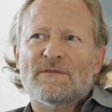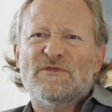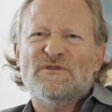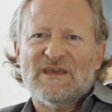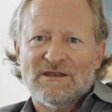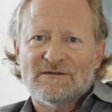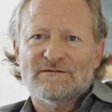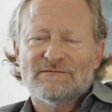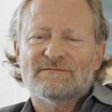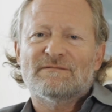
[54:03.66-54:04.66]

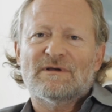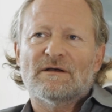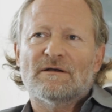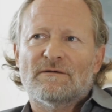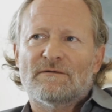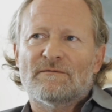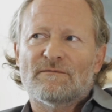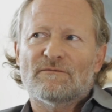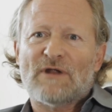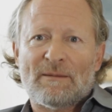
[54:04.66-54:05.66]
thin,
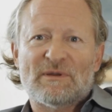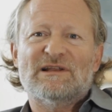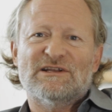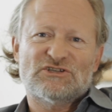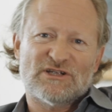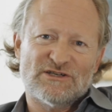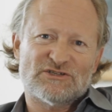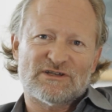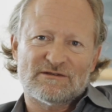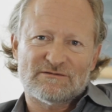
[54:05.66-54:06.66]
rapidly
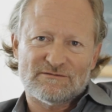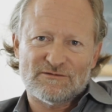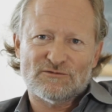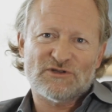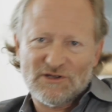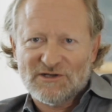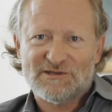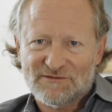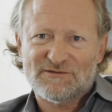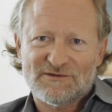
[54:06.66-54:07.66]
changing
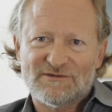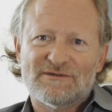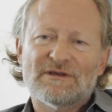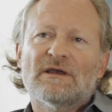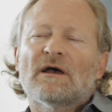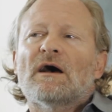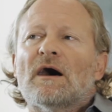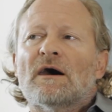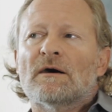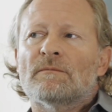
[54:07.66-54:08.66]
alternatives.
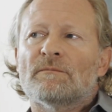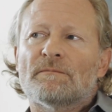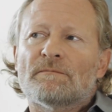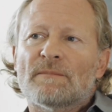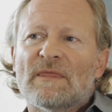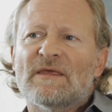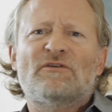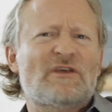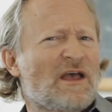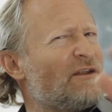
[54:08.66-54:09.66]
Um,
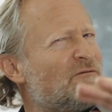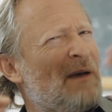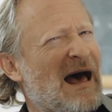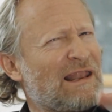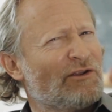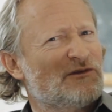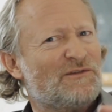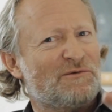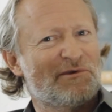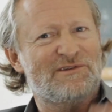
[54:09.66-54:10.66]
there is a kind of
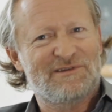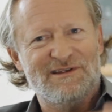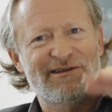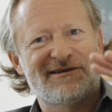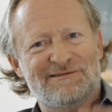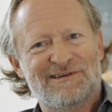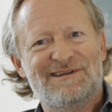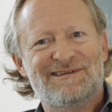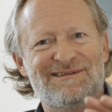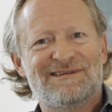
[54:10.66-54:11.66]
balance that we seek.
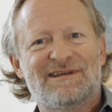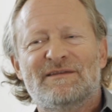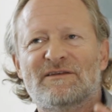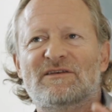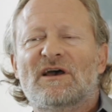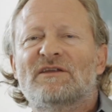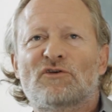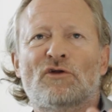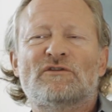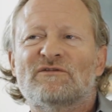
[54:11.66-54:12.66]
There's a kind
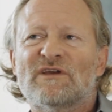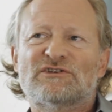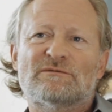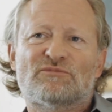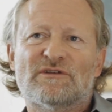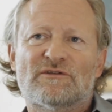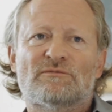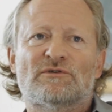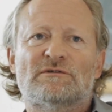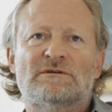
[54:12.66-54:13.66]
of conservation
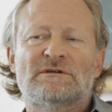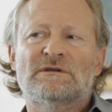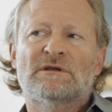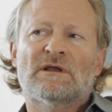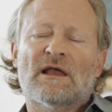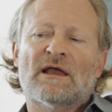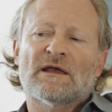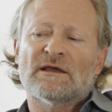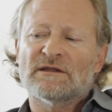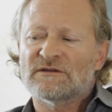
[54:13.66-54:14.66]
principle.
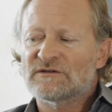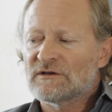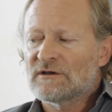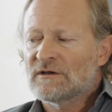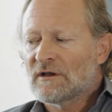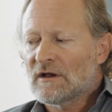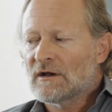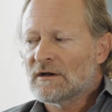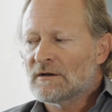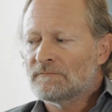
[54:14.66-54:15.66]
And
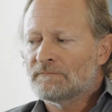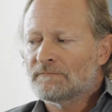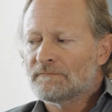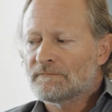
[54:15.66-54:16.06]
um,